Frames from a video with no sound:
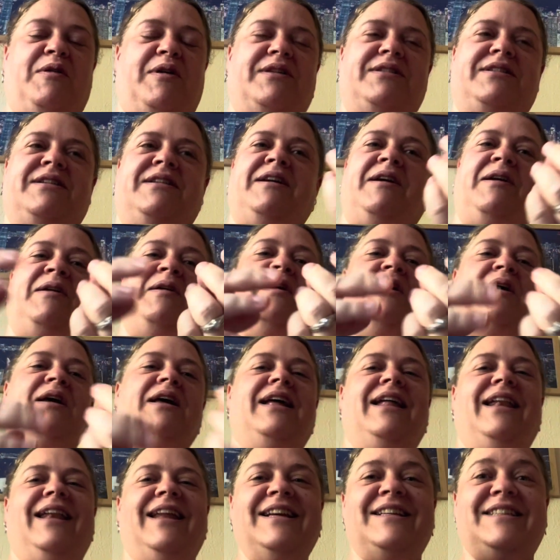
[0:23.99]
I don't know.
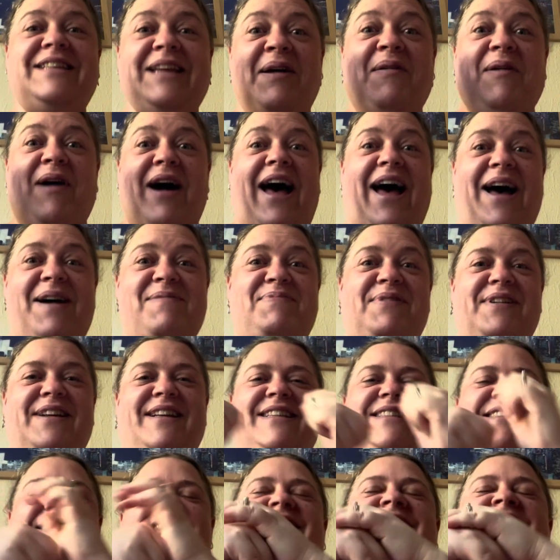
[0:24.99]
Let's see what
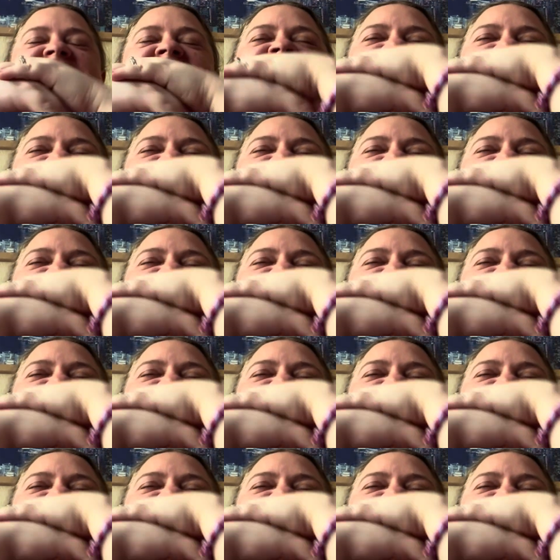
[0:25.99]
happens.